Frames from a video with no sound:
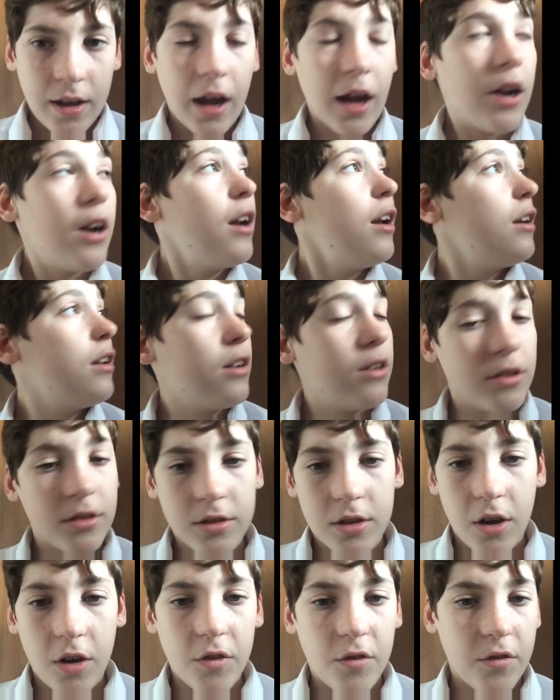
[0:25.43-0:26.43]
I
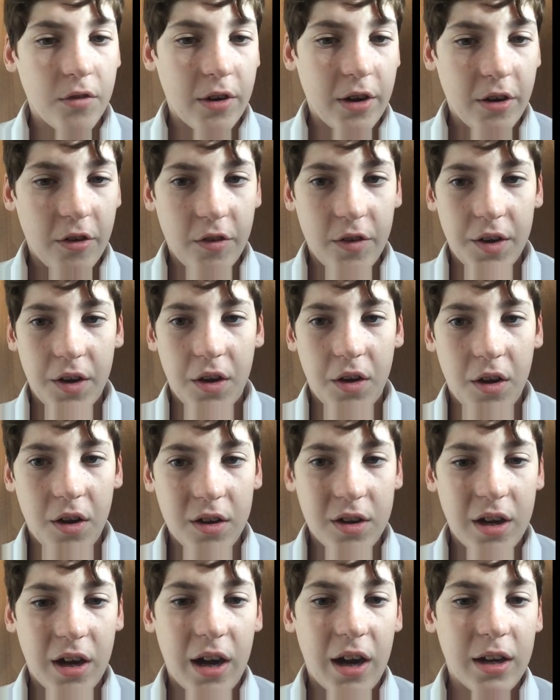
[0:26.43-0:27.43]
got rid of a lot
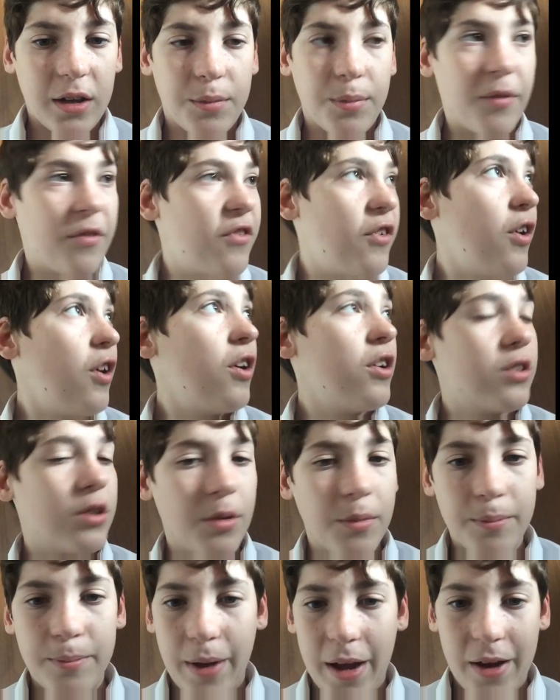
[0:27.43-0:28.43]
of cards before
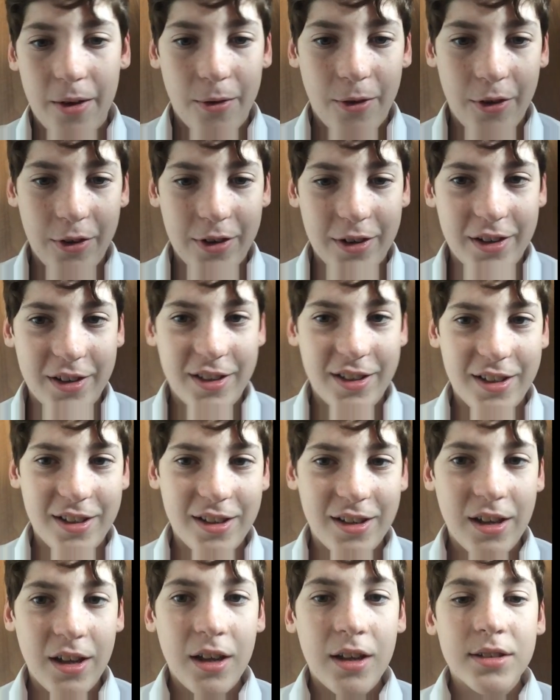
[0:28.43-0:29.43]
some better ones.
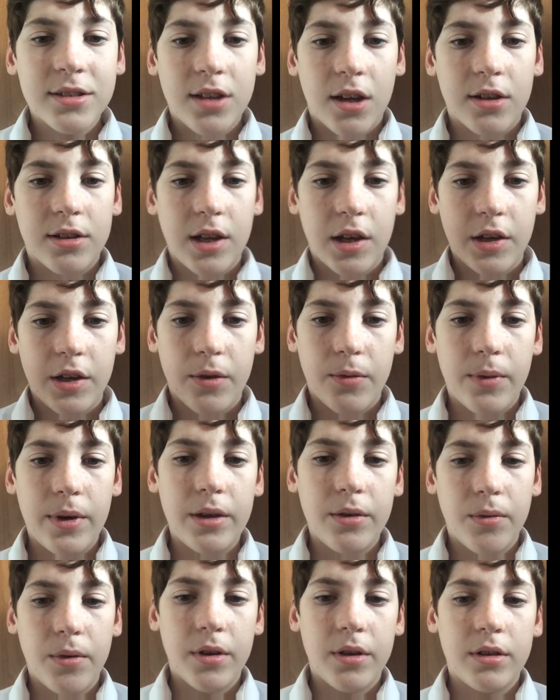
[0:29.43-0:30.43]
So I'll tell you
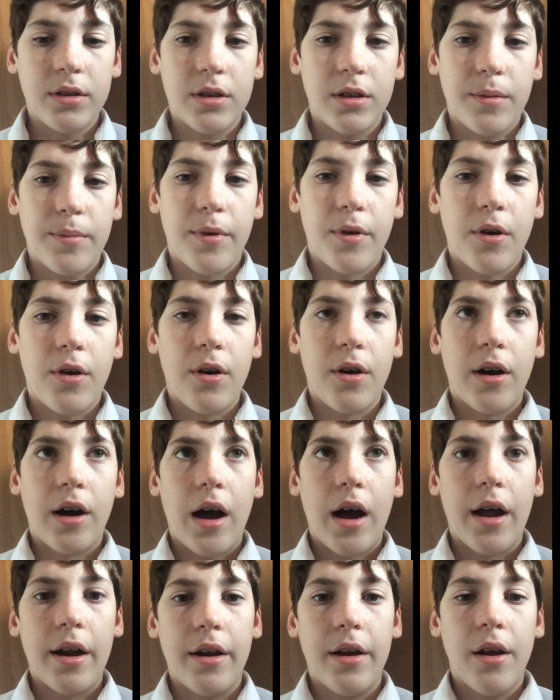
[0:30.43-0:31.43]
which ones I bought
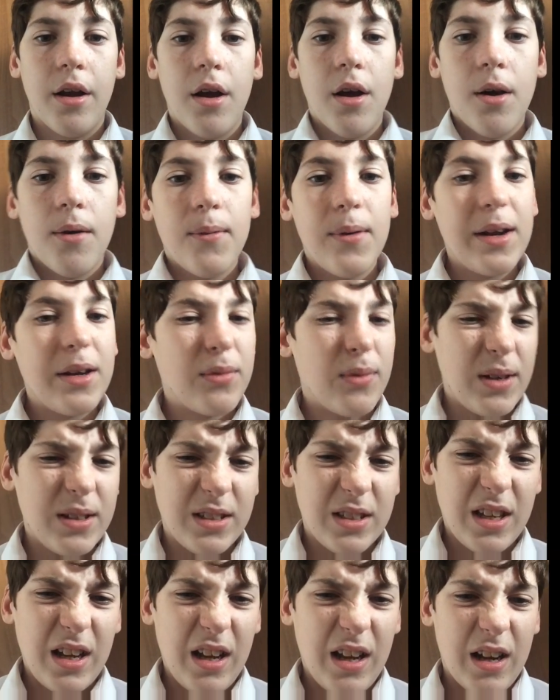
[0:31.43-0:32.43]
and which
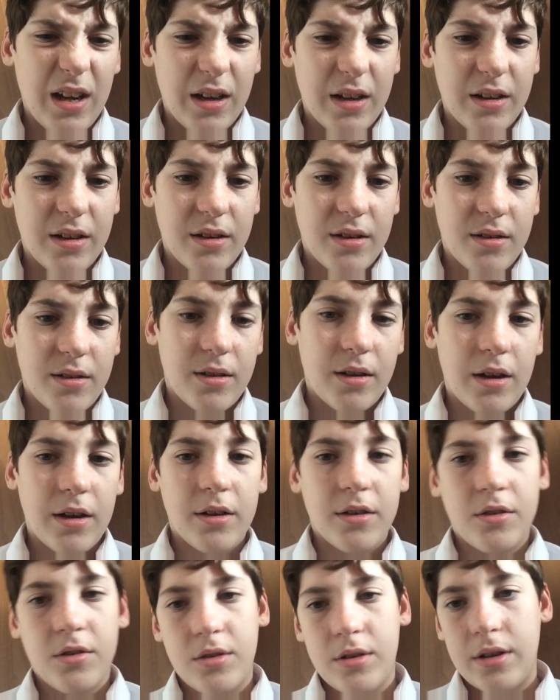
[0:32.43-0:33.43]
ones aren't
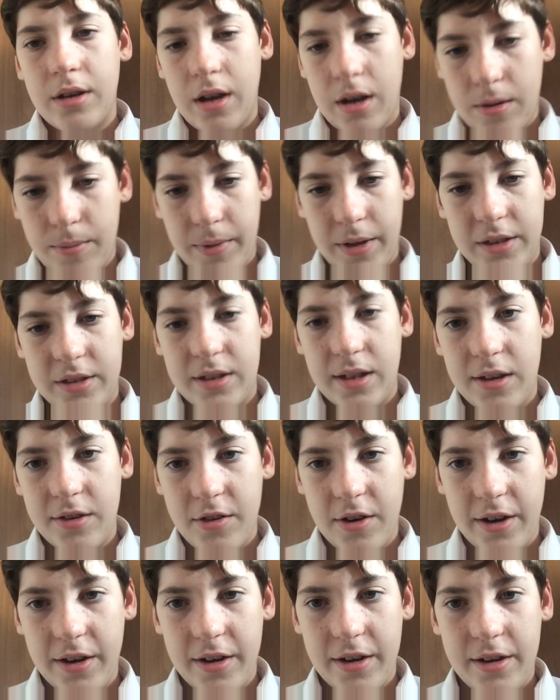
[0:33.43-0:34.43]
and that means they're
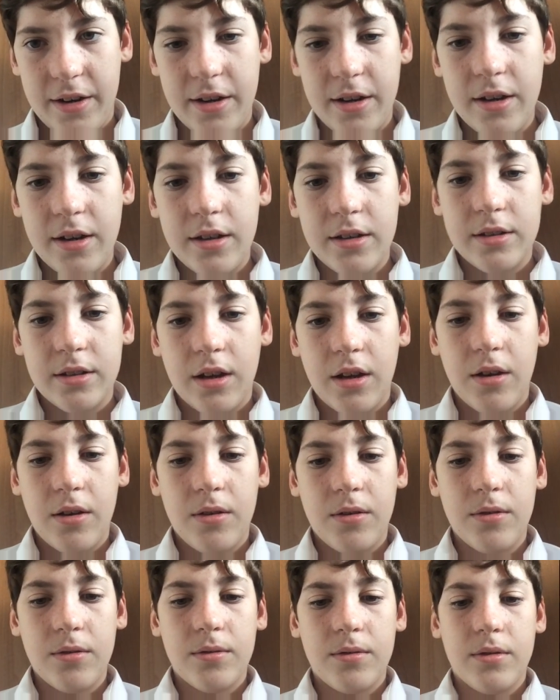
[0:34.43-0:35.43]
traded.
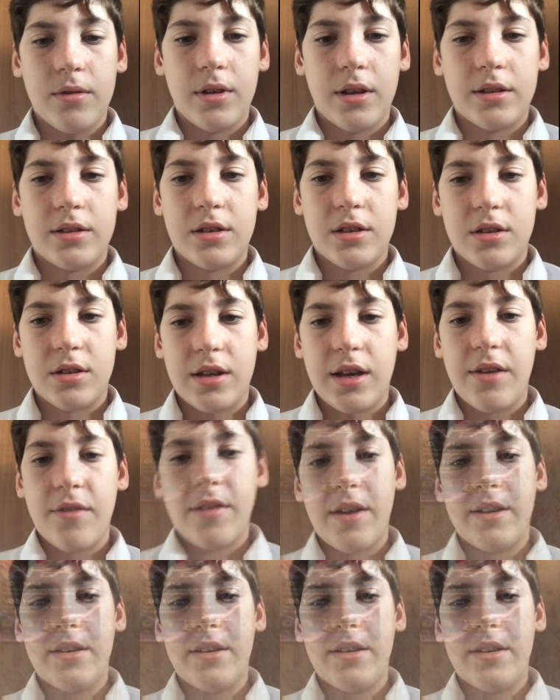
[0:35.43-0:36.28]
So let's just get